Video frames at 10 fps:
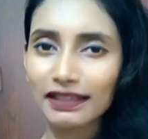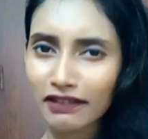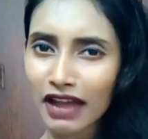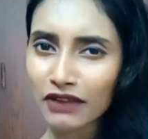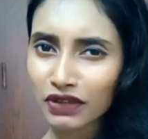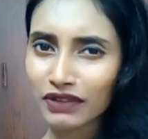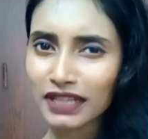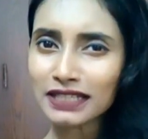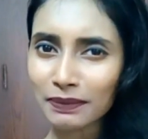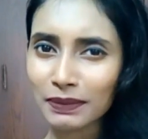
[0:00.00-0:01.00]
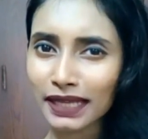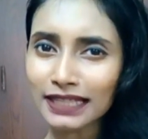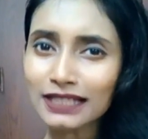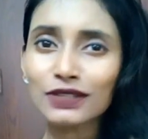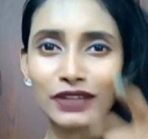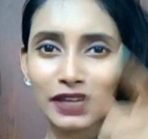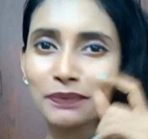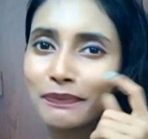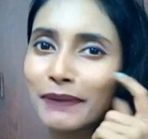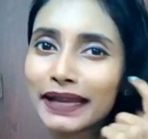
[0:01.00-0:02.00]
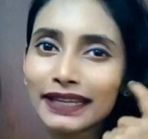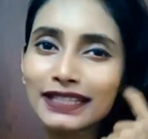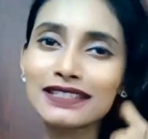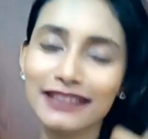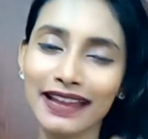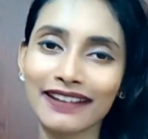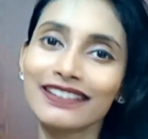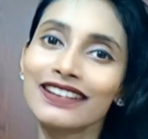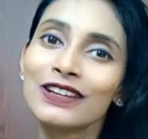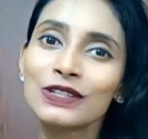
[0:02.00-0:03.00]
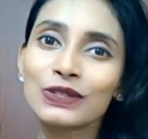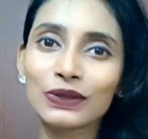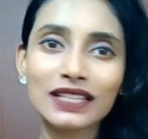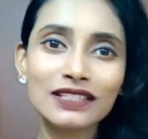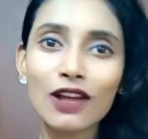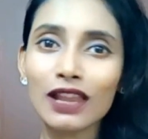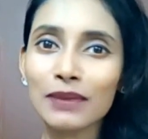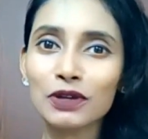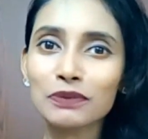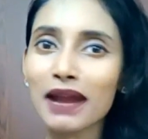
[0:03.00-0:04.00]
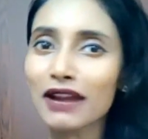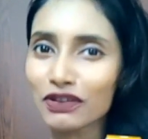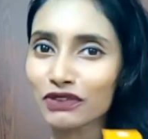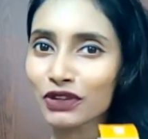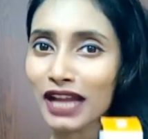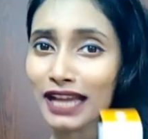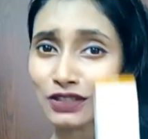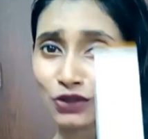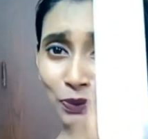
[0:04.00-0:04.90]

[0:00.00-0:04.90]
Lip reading: There I have given some links, you can buy it there. So this is all about my review, guys.